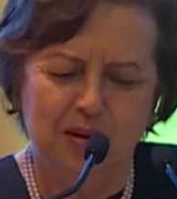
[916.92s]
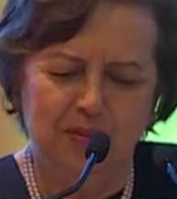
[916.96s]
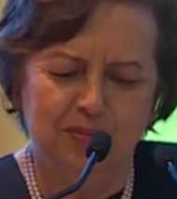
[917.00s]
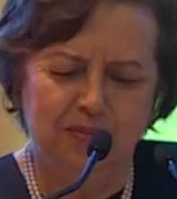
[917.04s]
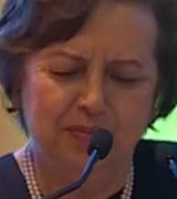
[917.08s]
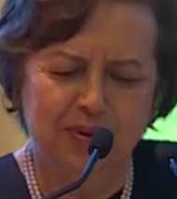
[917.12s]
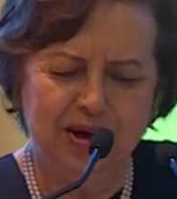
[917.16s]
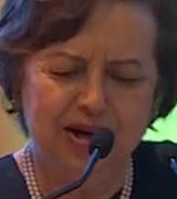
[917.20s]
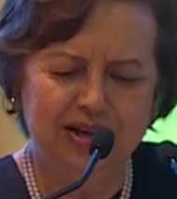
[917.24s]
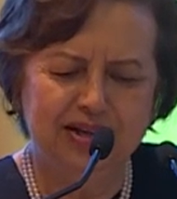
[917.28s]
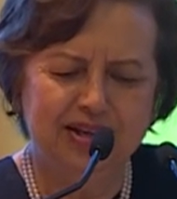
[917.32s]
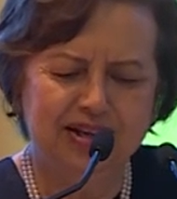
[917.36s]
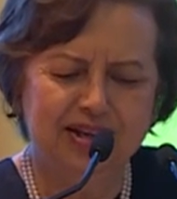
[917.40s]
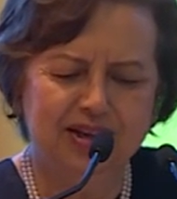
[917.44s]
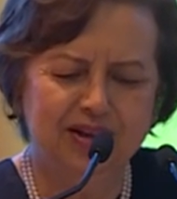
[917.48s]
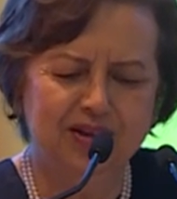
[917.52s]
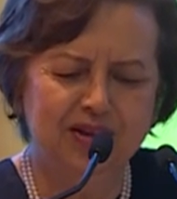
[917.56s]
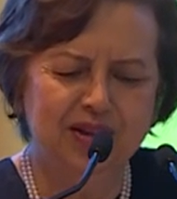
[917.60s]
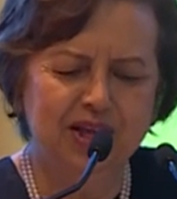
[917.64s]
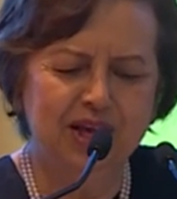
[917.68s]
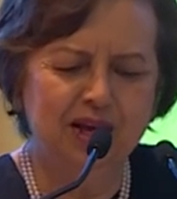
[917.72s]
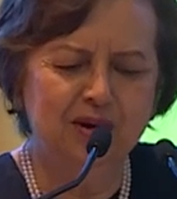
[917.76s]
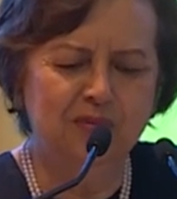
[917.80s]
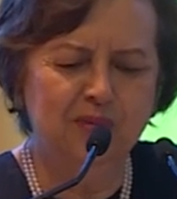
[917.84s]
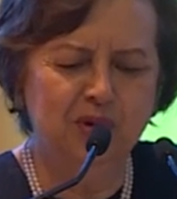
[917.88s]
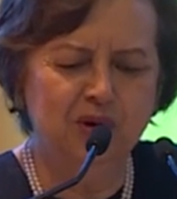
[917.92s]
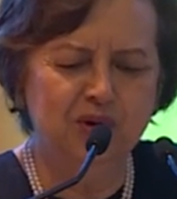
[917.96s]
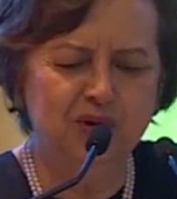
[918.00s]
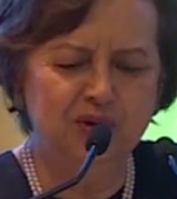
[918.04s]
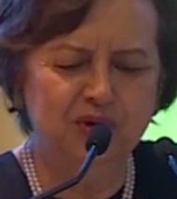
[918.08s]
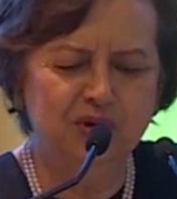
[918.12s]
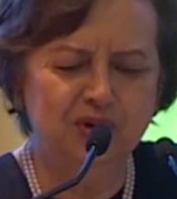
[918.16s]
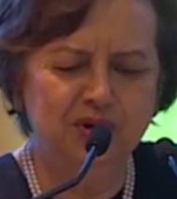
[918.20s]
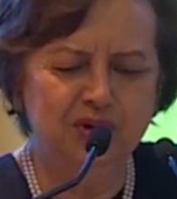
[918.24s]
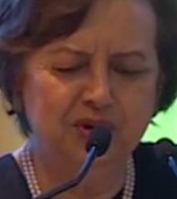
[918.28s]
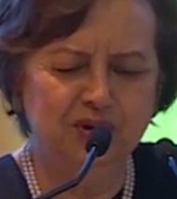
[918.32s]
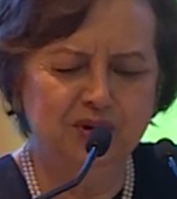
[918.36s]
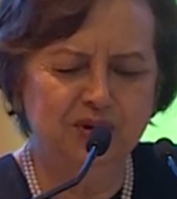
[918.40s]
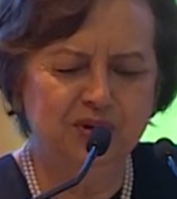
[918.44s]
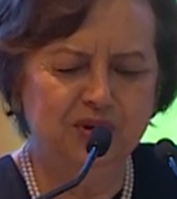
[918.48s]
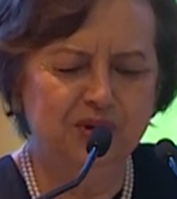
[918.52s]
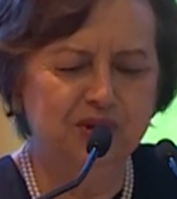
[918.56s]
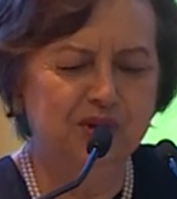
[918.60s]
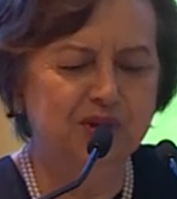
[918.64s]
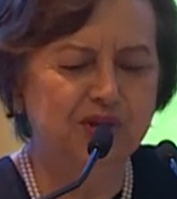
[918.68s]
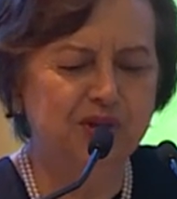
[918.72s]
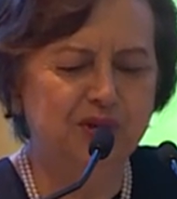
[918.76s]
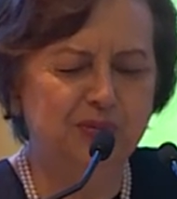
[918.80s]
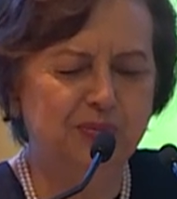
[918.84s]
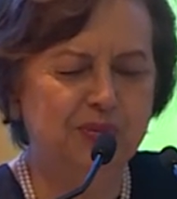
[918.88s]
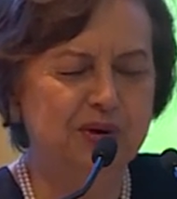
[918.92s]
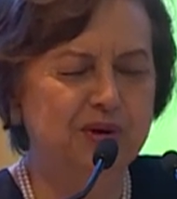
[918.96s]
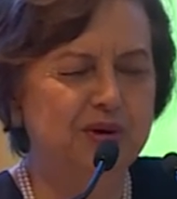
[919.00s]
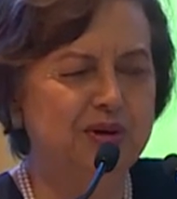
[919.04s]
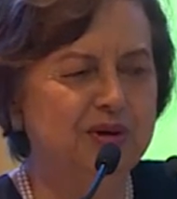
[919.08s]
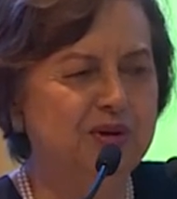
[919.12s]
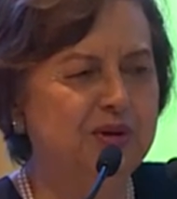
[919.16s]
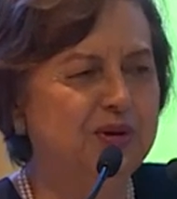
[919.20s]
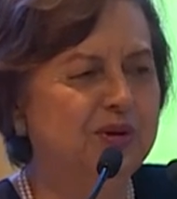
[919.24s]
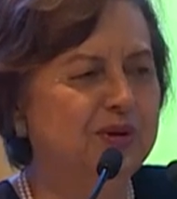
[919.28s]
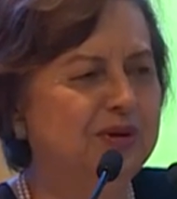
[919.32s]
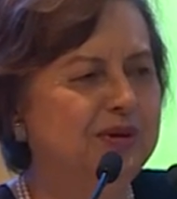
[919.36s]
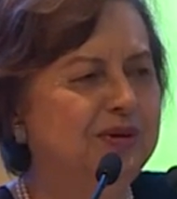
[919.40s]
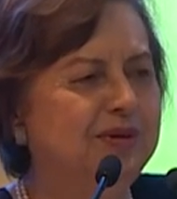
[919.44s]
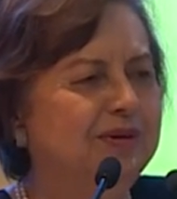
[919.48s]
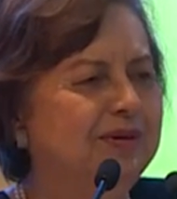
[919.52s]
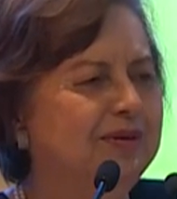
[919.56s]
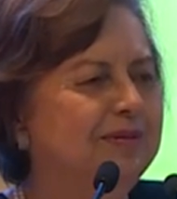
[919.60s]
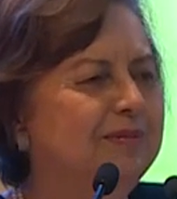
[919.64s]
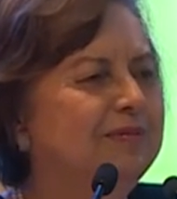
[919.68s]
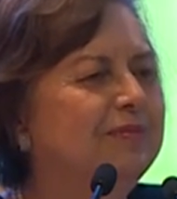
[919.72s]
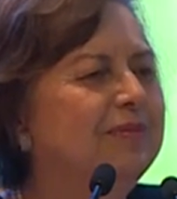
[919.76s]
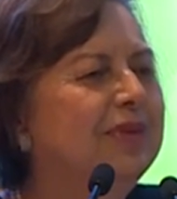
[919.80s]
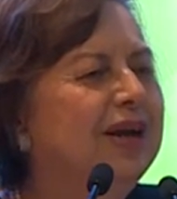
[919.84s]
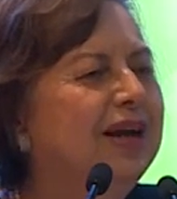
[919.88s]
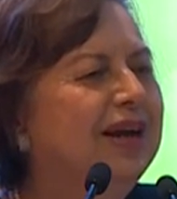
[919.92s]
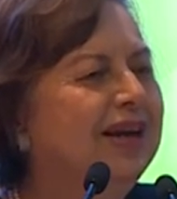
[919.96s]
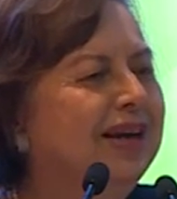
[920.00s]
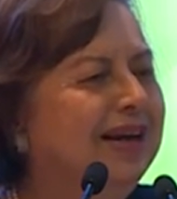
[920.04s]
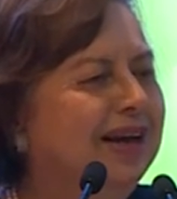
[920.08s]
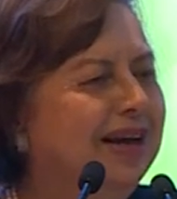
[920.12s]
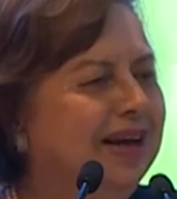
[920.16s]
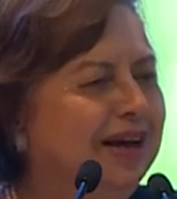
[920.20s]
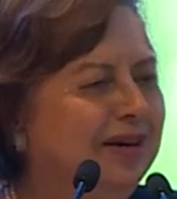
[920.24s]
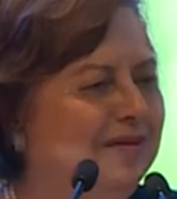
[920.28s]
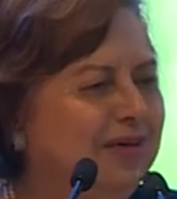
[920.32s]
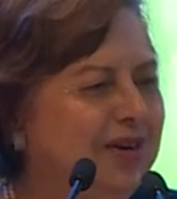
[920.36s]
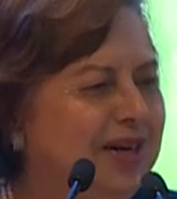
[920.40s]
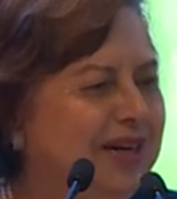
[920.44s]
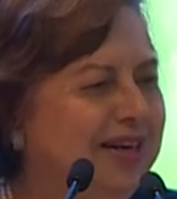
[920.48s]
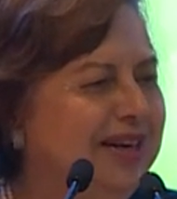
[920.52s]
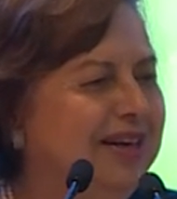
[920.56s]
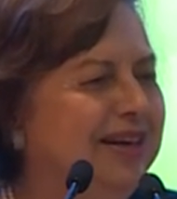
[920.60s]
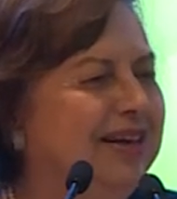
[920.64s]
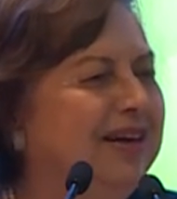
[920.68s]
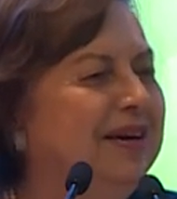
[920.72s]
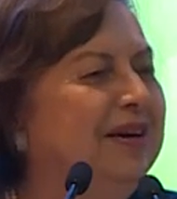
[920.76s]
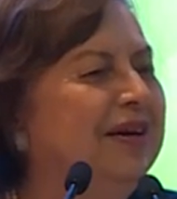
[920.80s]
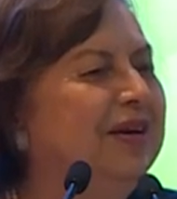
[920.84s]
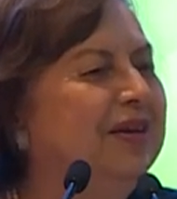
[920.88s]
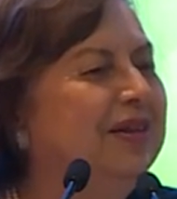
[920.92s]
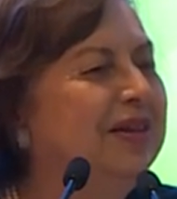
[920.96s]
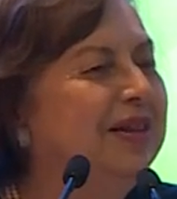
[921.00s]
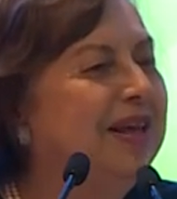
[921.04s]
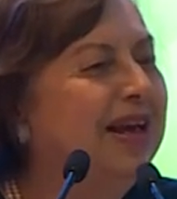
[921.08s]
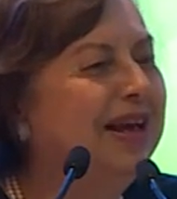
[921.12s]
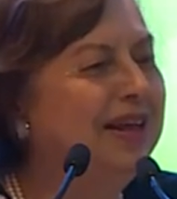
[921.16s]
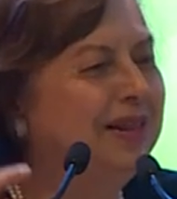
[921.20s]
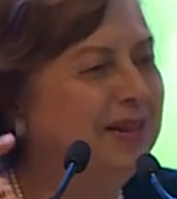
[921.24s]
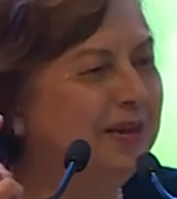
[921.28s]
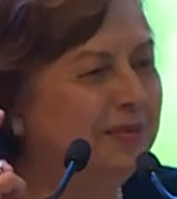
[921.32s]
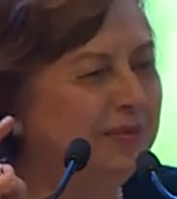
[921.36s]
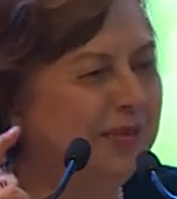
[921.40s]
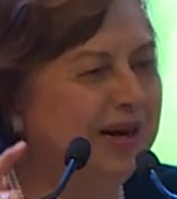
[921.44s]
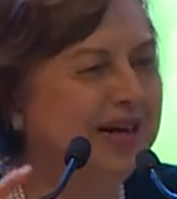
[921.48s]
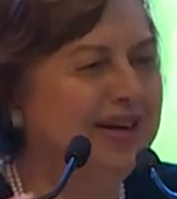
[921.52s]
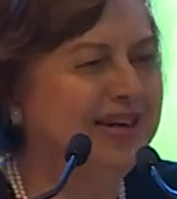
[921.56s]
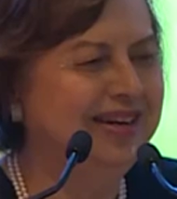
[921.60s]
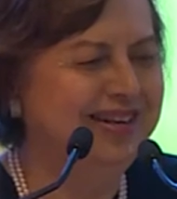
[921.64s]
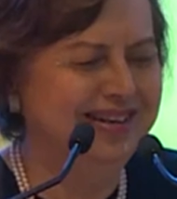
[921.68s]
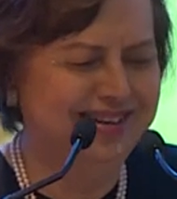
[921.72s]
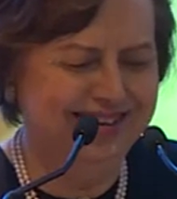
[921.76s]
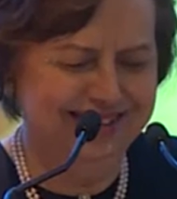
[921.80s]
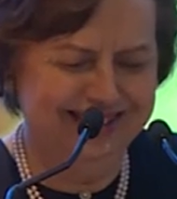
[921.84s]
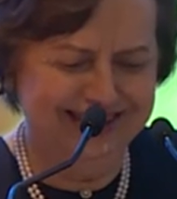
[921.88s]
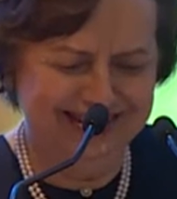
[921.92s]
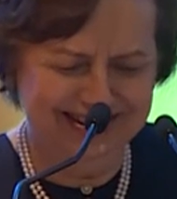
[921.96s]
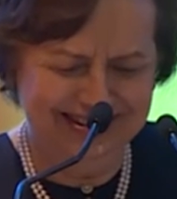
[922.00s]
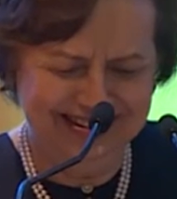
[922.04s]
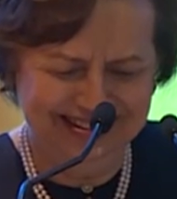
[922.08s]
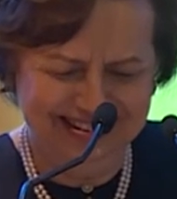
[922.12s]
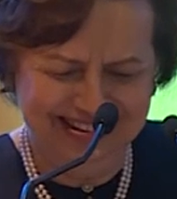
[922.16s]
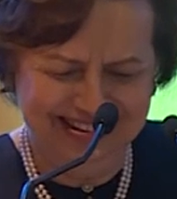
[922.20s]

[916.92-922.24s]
but the emotional, spiritual, and I have it here, and the mind.